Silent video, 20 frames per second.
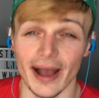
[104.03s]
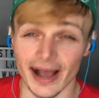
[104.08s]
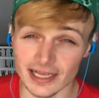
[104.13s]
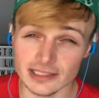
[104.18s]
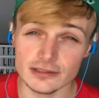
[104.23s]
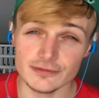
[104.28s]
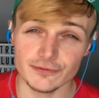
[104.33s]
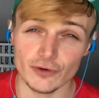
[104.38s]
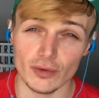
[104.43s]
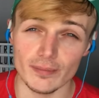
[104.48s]
as
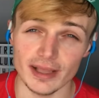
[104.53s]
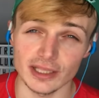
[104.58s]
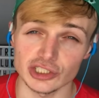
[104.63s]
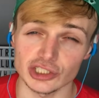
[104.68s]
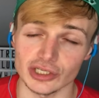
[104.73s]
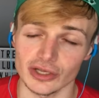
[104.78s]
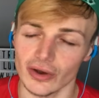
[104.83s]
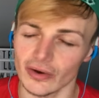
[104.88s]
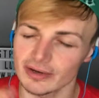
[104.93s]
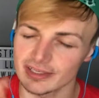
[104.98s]

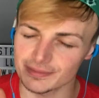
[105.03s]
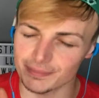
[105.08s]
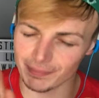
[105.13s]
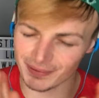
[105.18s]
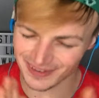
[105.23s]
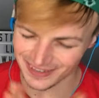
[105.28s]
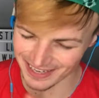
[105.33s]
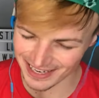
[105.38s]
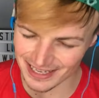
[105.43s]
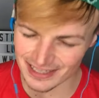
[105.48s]
aforementioned guys,
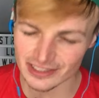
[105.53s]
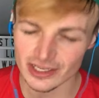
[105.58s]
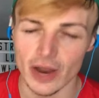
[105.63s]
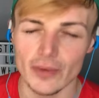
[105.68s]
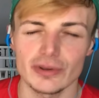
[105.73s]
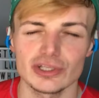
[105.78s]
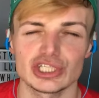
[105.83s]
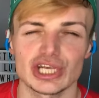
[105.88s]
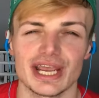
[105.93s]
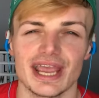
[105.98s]
please go
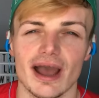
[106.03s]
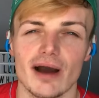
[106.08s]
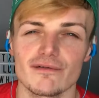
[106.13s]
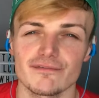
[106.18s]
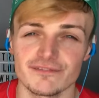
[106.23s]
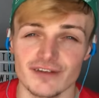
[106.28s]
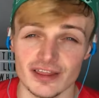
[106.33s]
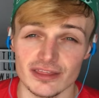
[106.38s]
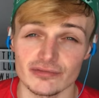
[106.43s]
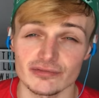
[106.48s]
and check out
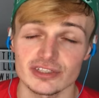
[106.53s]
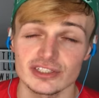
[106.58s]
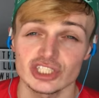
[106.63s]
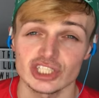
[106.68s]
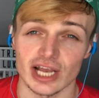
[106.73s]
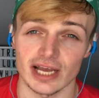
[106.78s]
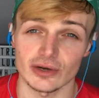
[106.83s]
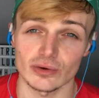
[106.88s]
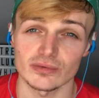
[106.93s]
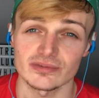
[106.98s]
Feathery's
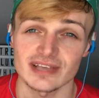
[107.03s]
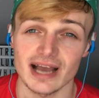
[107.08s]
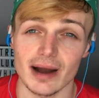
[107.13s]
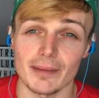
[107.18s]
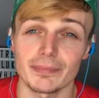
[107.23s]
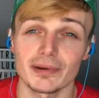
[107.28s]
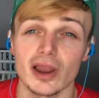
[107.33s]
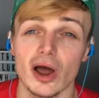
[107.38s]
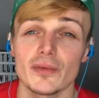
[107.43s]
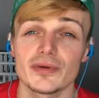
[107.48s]
channel down
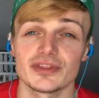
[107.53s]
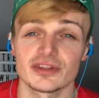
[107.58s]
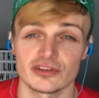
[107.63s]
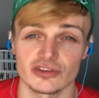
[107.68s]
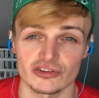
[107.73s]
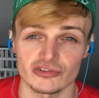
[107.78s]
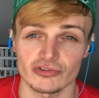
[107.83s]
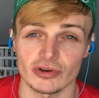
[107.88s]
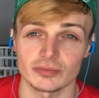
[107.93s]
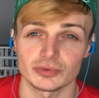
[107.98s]
below in the
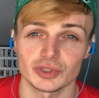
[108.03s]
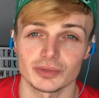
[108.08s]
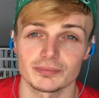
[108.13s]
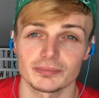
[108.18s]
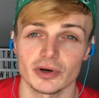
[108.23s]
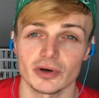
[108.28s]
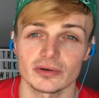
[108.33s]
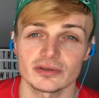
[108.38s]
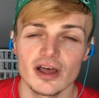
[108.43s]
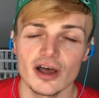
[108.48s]
description
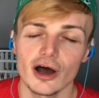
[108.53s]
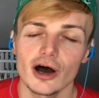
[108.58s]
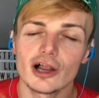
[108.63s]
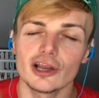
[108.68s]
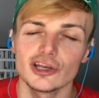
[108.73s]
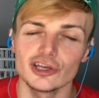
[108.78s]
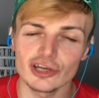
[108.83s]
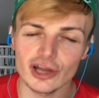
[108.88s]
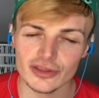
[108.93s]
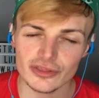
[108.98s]
box.
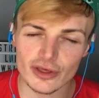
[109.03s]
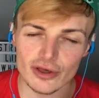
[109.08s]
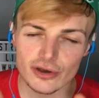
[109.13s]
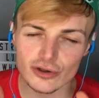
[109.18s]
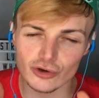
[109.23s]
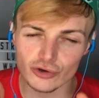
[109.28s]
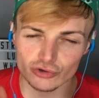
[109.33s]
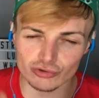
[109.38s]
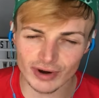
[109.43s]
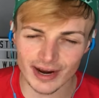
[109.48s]
Another
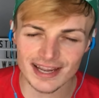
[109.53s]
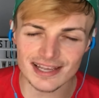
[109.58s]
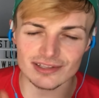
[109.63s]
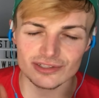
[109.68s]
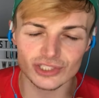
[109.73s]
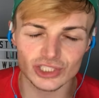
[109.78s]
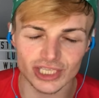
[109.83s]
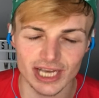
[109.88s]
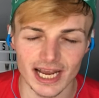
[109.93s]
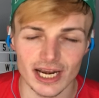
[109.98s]
great
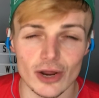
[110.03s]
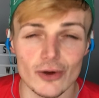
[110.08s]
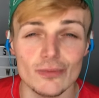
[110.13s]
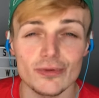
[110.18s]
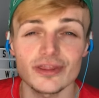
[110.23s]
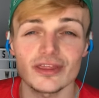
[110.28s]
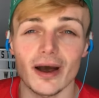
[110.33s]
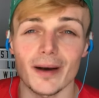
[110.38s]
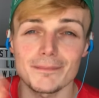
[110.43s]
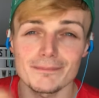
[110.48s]
channel
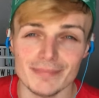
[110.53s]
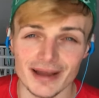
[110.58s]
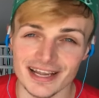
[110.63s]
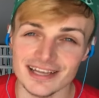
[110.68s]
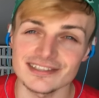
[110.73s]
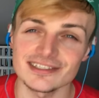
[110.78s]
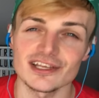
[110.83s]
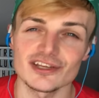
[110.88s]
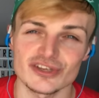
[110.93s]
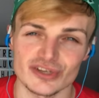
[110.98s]
with
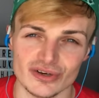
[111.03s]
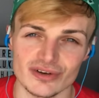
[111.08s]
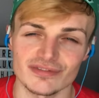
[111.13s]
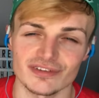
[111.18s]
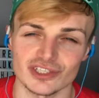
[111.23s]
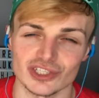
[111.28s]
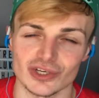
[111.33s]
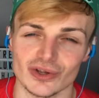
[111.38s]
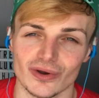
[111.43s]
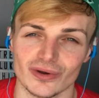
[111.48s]
amazing
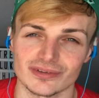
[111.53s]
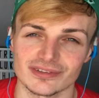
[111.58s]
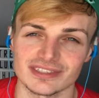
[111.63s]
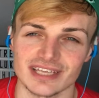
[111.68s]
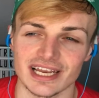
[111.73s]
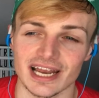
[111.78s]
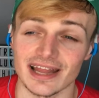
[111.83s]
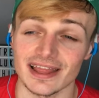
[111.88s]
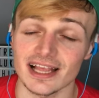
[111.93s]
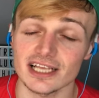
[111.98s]
Eurovision
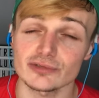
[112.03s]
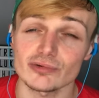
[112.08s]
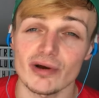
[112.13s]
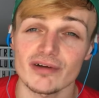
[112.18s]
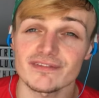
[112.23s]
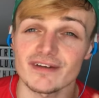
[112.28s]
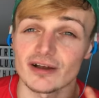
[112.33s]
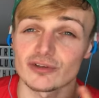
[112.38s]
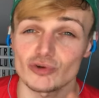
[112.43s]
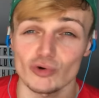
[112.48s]
content, and that's why I
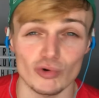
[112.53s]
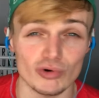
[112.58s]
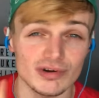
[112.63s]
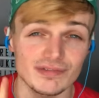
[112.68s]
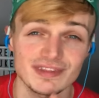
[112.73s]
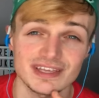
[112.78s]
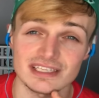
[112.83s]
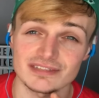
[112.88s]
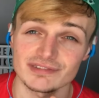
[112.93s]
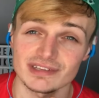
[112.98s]
found all of
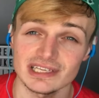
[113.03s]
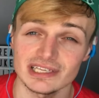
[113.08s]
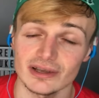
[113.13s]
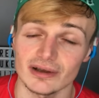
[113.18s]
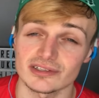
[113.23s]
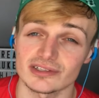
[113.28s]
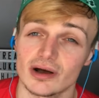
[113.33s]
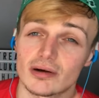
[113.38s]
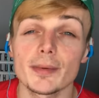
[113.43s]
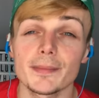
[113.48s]
these
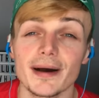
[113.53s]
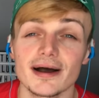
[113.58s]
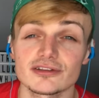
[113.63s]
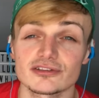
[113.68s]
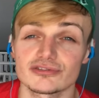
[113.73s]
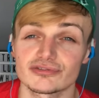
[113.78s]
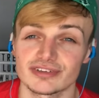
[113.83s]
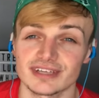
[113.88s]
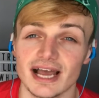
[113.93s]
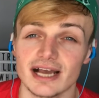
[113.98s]
videos I'm about
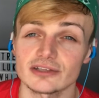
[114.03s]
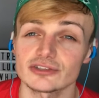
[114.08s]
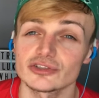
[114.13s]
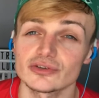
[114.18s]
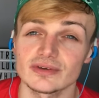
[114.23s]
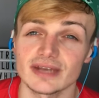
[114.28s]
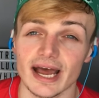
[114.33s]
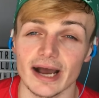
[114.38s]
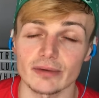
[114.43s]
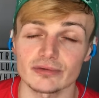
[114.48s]
to react to
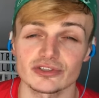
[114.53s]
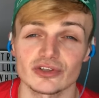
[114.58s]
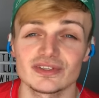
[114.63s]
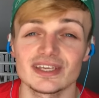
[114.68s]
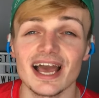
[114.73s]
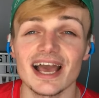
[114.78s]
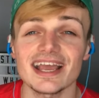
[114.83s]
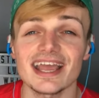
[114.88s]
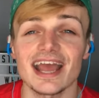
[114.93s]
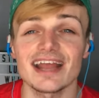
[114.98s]
now. So
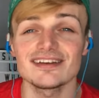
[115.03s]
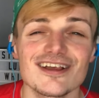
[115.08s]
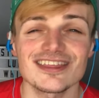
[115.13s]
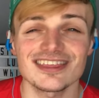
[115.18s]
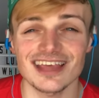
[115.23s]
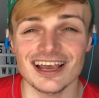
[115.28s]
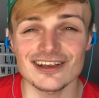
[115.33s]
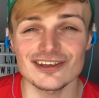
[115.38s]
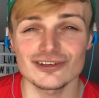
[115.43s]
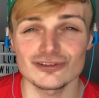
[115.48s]
yet again,
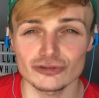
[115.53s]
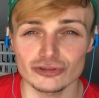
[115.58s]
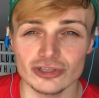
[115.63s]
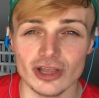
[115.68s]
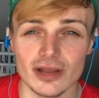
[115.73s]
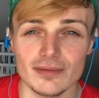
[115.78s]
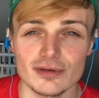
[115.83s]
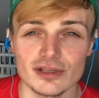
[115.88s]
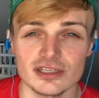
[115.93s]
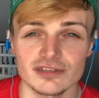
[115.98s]
thank you
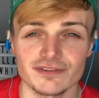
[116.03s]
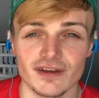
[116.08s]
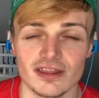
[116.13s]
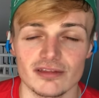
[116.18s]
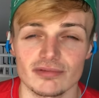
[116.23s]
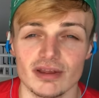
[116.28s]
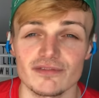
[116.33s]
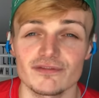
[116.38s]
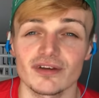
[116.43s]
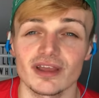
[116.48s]
so much
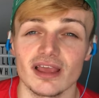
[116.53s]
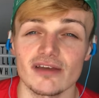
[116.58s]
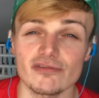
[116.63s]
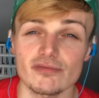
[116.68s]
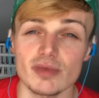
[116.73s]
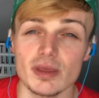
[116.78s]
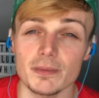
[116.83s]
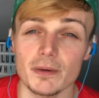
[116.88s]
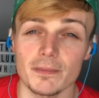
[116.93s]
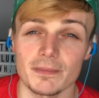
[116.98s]
Feathery for giving
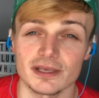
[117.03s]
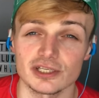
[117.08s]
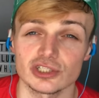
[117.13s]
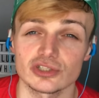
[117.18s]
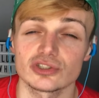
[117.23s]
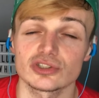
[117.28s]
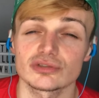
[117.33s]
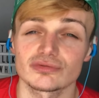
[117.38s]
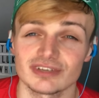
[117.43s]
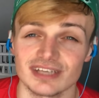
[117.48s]
me permission
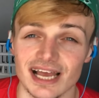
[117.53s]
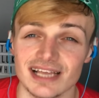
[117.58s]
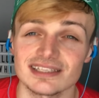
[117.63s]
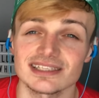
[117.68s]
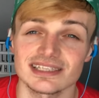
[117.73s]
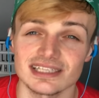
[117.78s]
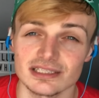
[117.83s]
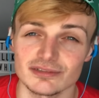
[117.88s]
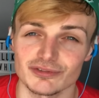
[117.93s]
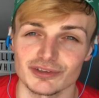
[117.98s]
to react to
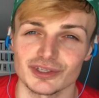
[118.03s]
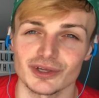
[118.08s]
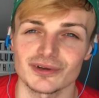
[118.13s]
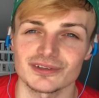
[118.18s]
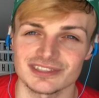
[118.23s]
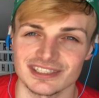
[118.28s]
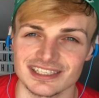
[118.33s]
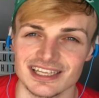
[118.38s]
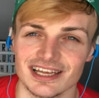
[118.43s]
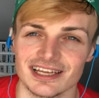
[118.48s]
these videos
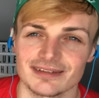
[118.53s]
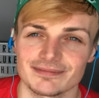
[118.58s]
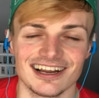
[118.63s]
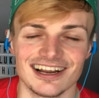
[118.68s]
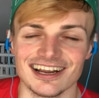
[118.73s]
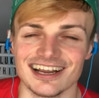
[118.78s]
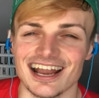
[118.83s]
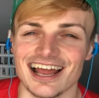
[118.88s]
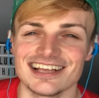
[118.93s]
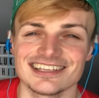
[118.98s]
today.
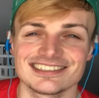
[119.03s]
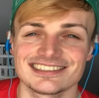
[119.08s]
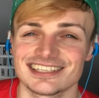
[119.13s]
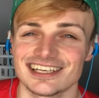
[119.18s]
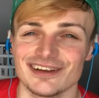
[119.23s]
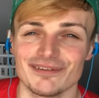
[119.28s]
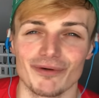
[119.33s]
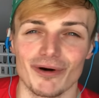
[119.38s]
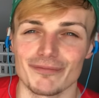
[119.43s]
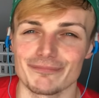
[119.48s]
Let's
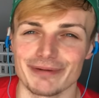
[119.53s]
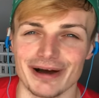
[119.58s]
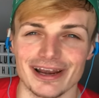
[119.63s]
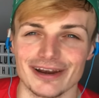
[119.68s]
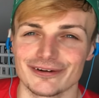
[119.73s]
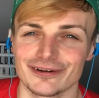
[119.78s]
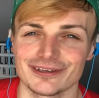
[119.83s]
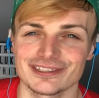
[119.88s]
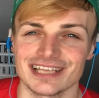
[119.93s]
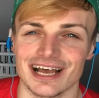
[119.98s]
see what
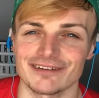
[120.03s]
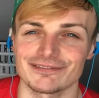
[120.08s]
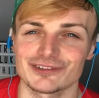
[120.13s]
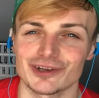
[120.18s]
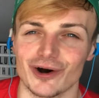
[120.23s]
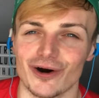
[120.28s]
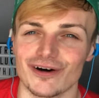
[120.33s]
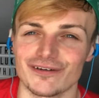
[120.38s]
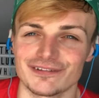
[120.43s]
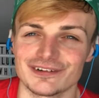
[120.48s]
Belarus have to
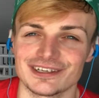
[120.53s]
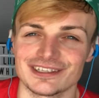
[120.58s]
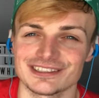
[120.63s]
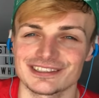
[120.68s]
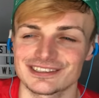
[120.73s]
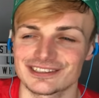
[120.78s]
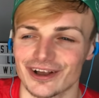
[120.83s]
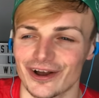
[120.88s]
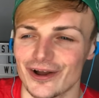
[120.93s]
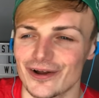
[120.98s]
offer.
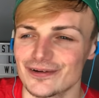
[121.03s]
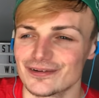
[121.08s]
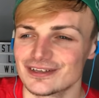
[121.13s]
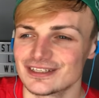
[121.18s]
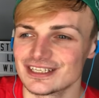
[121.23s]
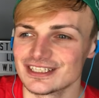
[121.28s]
So,